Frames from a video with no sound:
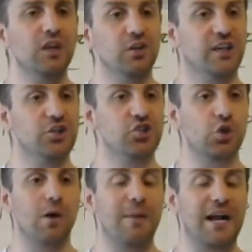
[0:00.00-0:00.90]
You can
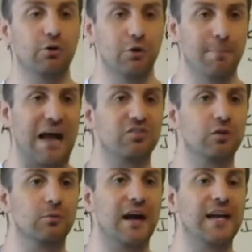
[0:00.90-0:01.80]
join my group
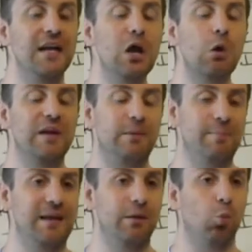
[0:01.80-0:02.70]
mastermind. We
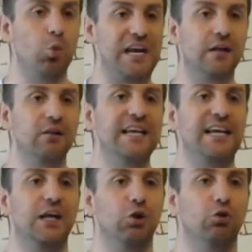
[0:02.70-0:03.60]
meet
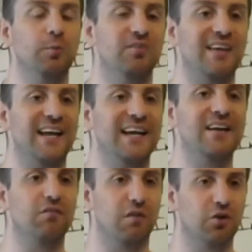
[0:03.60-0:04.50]
weekly in a group
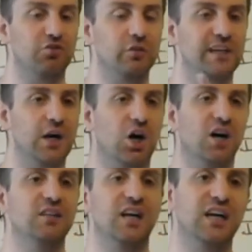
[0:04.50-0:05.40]
setting, virtually
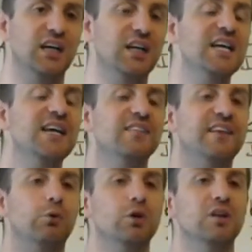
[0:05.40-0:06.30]
online,
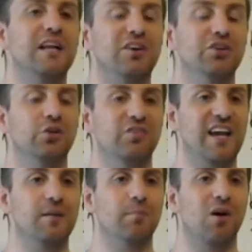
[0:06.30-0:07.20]
that will allow you to
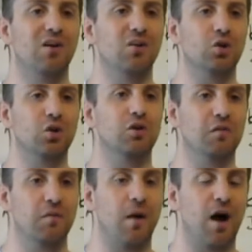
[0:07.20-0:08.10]
take part,
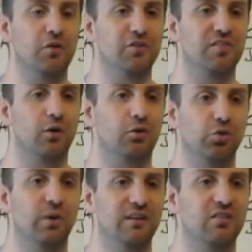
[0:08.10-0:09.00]
learn from others that are
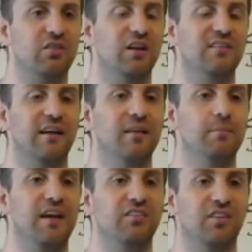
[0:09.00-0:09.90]
doing this on a daily
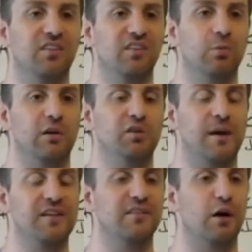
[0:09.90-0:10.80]
basis, as well as
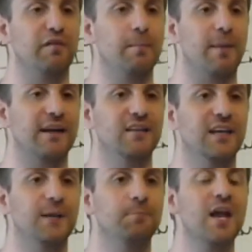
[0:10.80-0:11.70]
myself and my
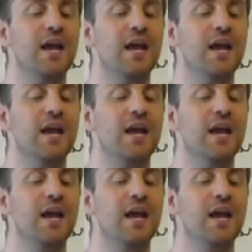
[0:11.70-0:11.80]
team.